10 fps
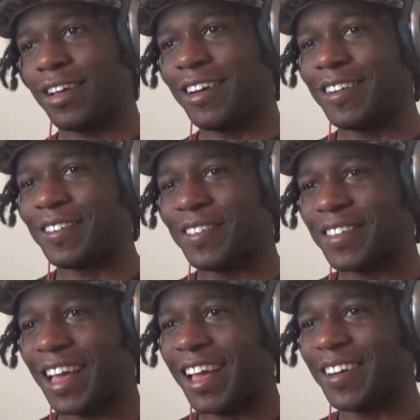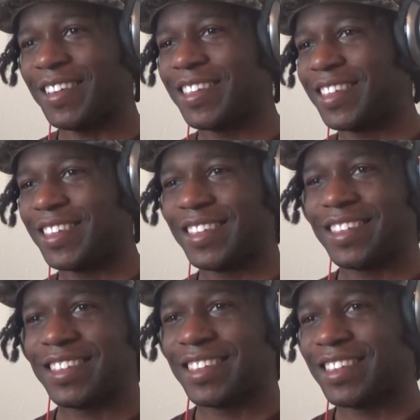Oh, okay.
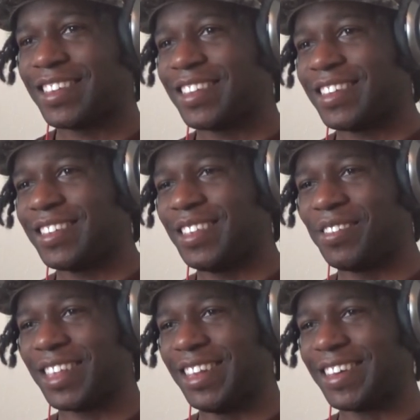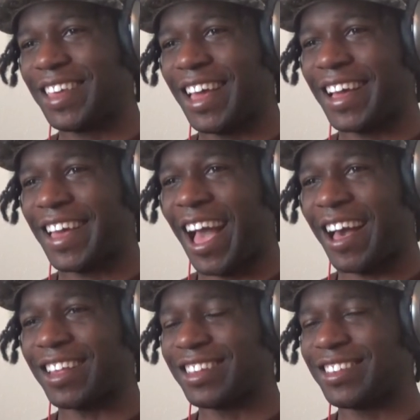Let's see what the little kid
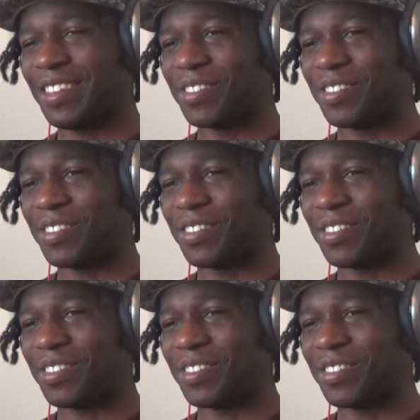got. Let's see